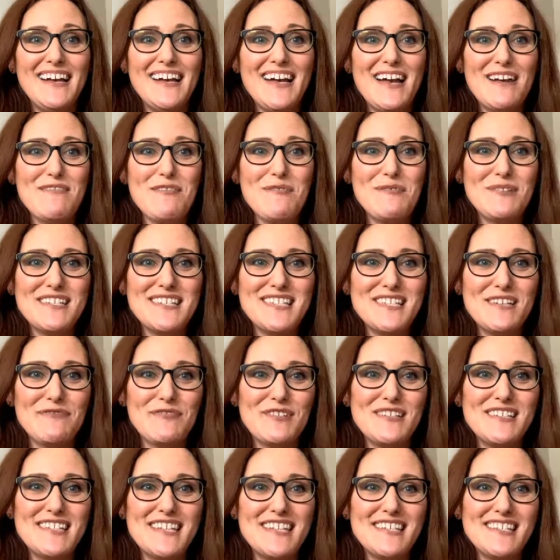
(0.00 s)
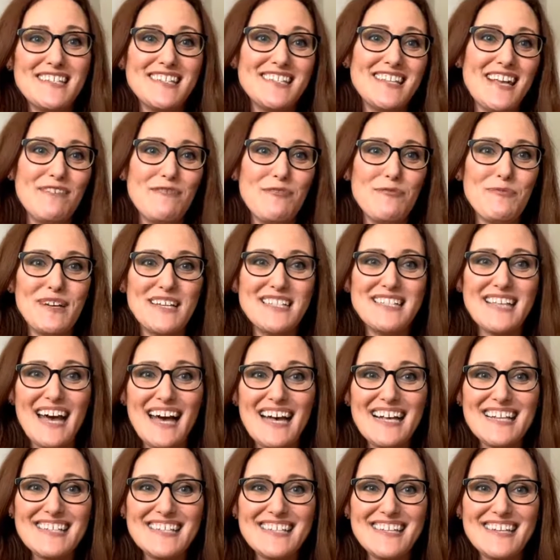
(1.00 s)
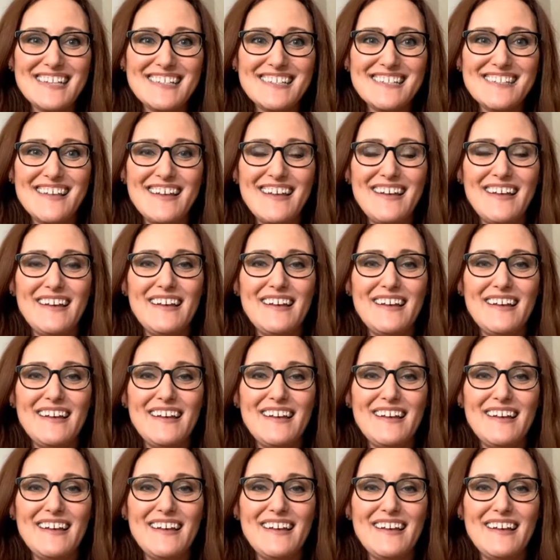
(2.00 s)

Everybody's differences is everybody's assets.